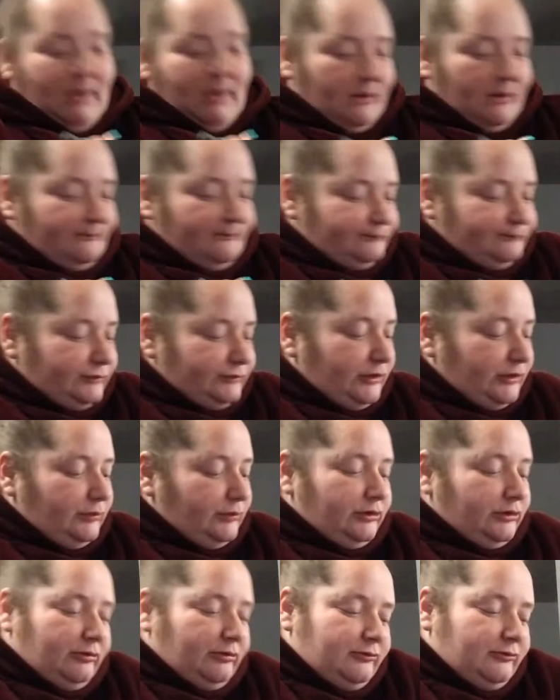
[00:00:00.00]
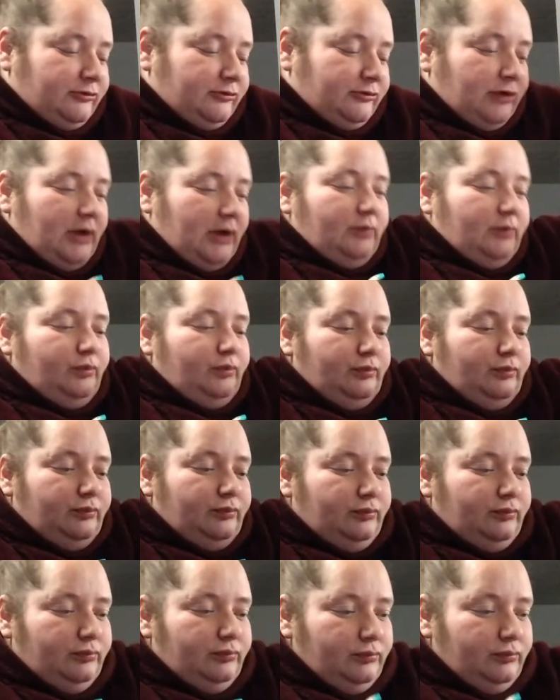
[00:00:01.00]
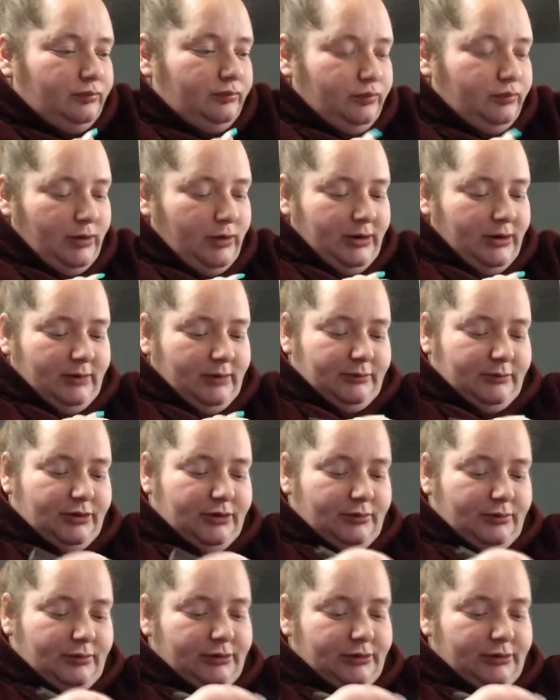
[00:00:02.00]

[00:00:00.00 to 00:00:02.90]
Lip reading: Don't want to lose track of what I'm doing.